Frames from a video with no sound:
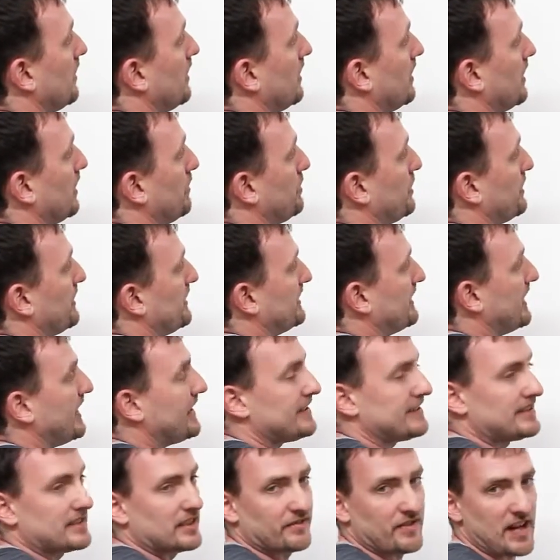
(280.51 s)
the
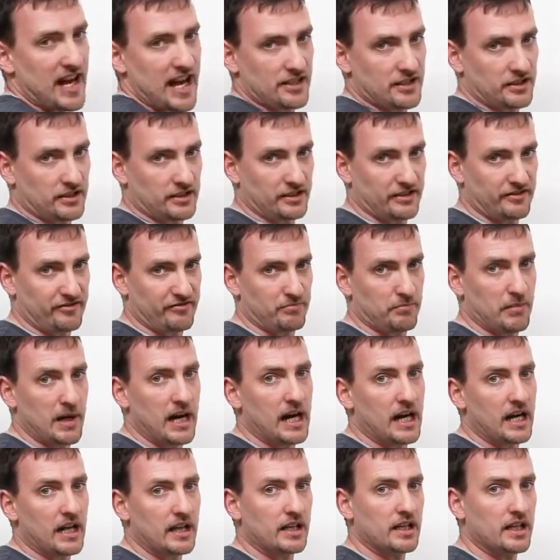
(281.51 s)
possessive adjective,
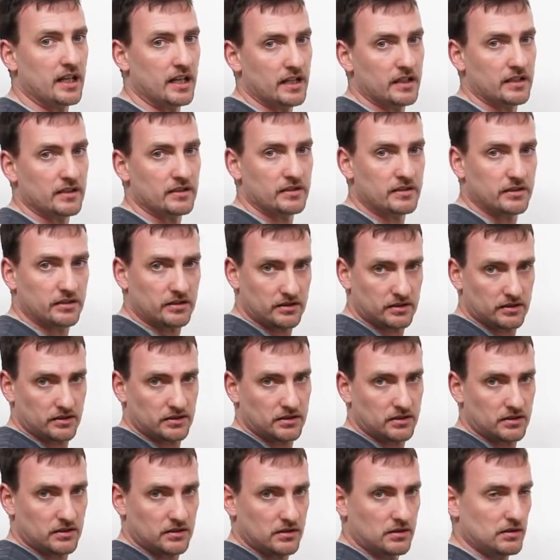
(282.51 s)
my, his,
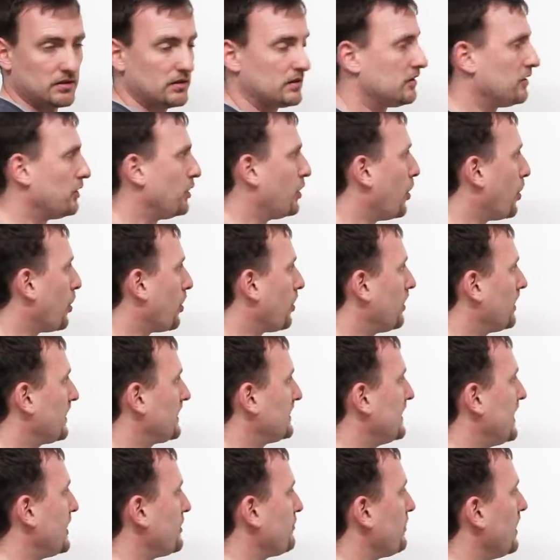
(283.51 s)
your,
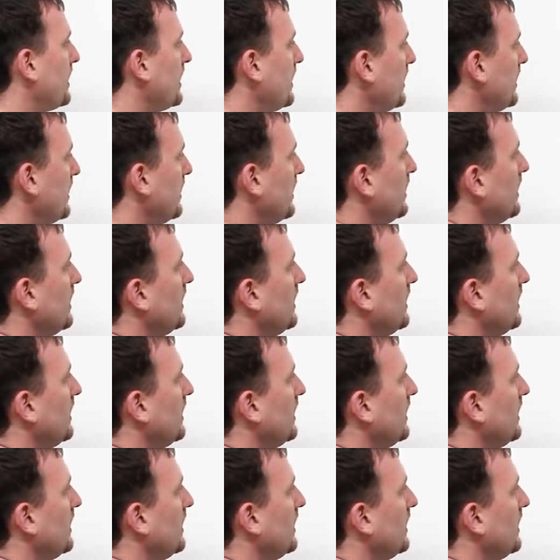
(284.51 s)
etc.,